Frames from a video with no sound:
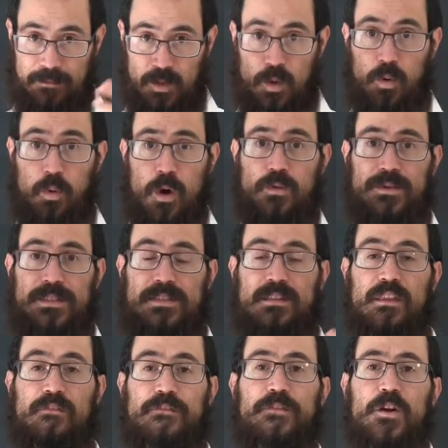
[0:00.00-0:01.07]
quotes
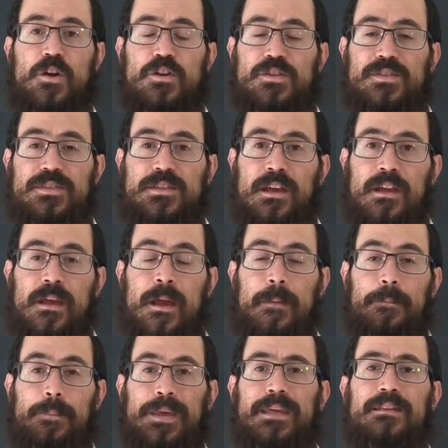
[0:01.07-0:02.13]
the verse,
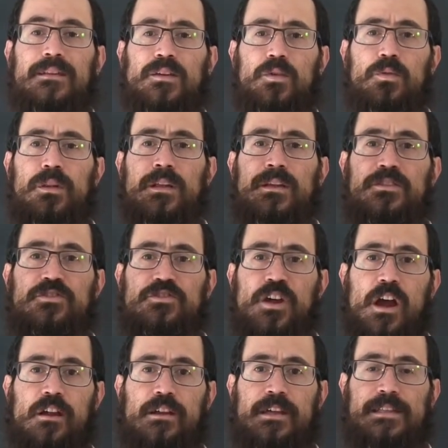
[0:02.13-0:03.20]
Pitchu li
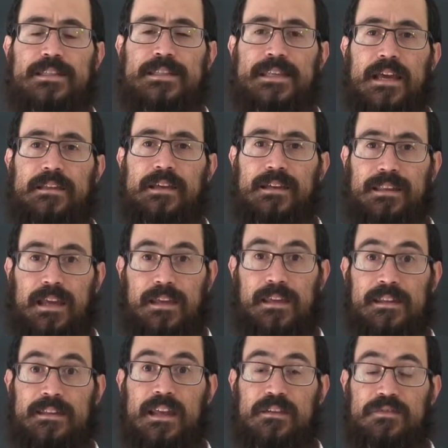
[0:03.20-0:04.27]
sharei tzedek, that
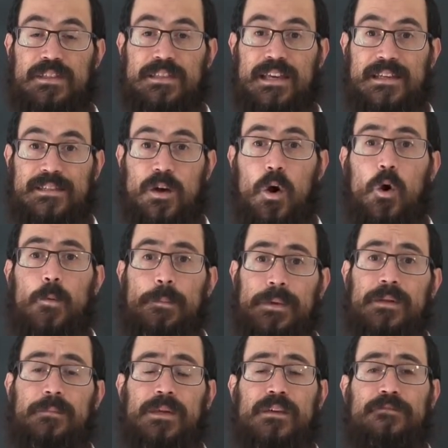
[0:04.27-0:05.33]
King David says,
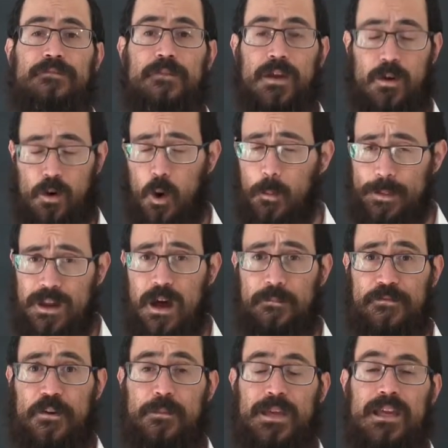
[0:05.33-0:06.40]
open
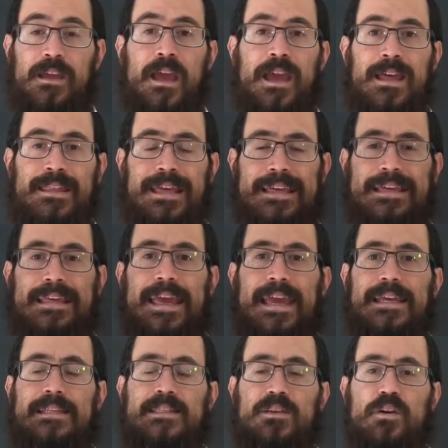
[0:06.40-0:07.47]
up for me the
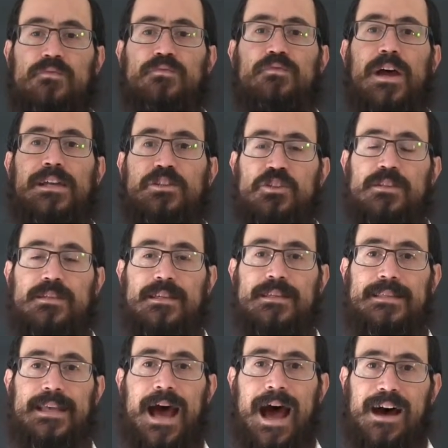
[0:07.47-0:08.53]
gates of
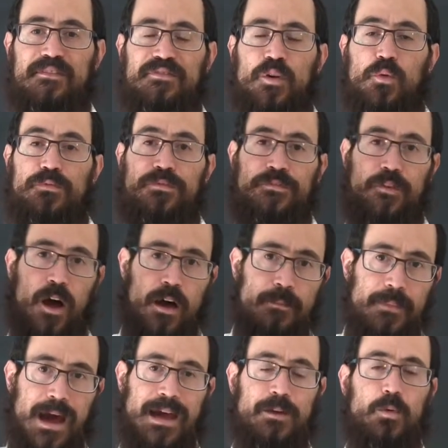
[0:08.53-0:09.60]
righteousness,
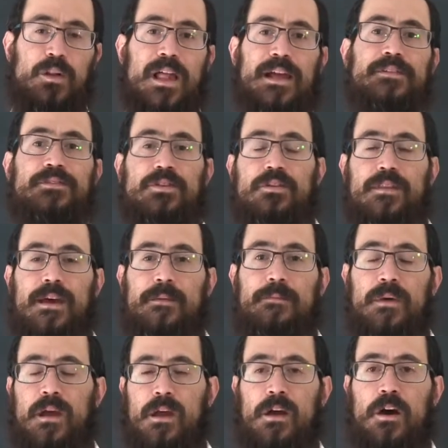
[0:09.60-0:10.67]
avovam, I will enter
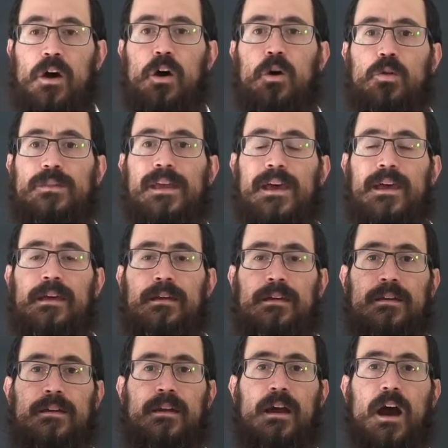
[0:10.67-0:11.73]
them,
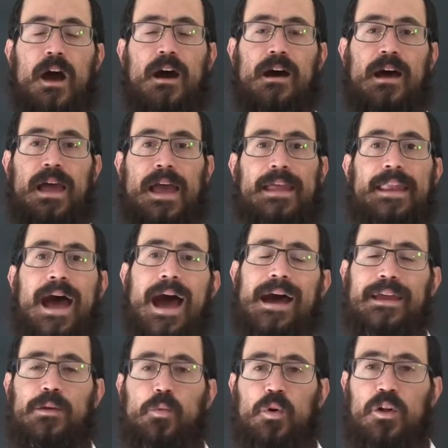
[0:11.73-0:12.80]
odeh ka, and
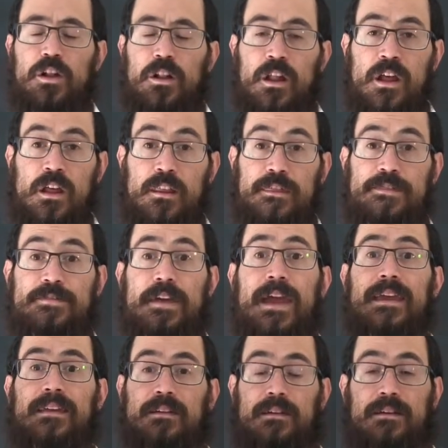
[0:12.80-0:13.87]
I will
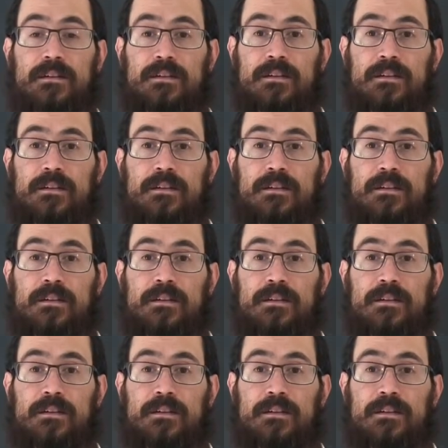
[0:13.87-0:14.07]
thank